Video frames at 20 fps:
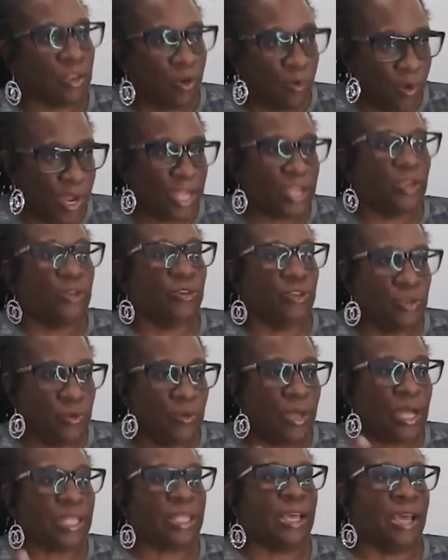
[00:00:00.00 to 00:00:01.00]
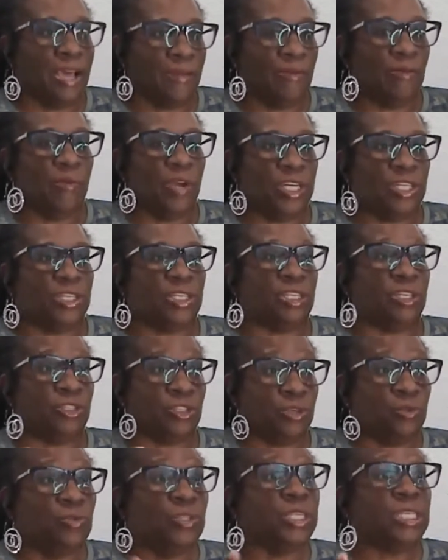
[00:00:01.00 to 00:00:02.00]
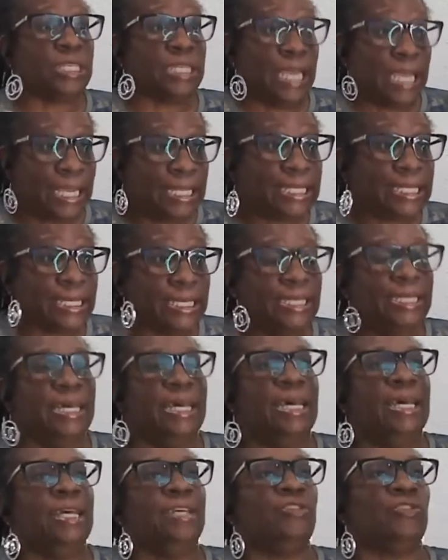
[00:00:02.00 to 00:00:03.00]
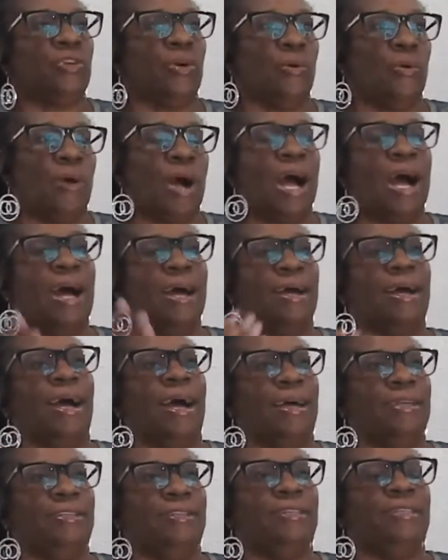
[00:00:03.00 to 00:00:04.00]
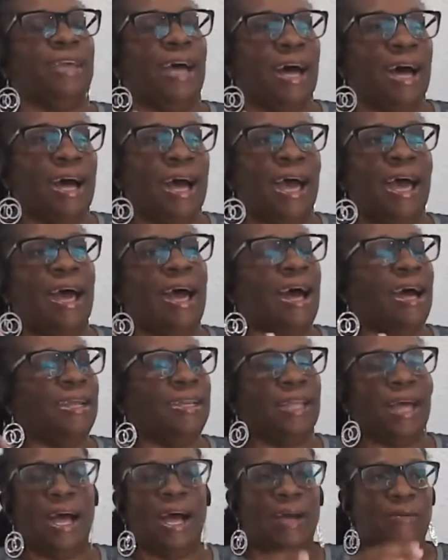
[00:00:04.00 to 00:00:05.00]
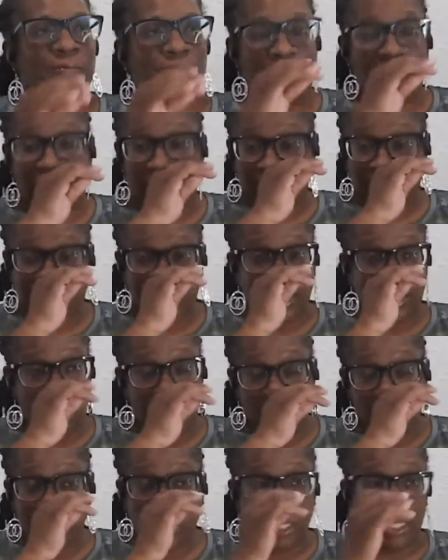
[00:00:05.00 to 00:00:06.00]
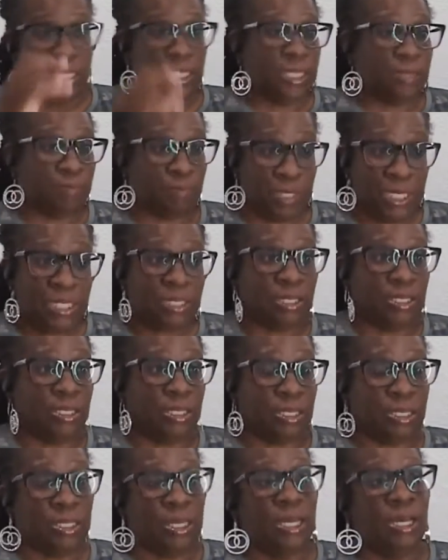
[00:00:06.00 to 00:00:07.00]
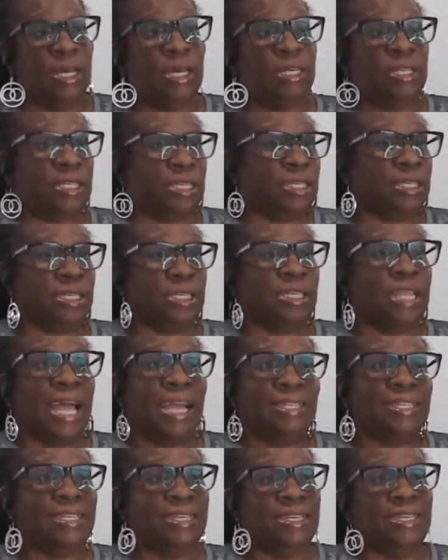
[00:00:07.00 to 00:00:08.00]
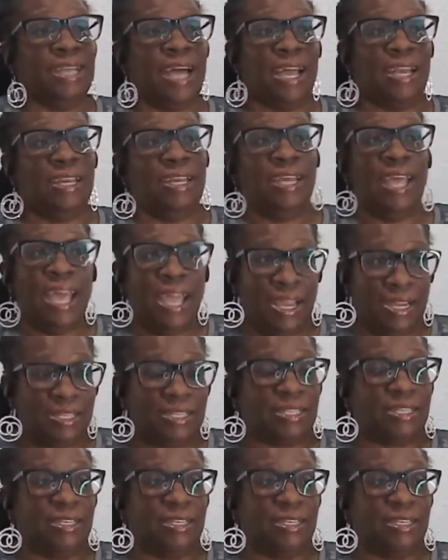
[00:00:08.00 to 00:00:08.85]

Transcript: correct, you do have to have it registered through the state. So I've actually owned a business since 1998.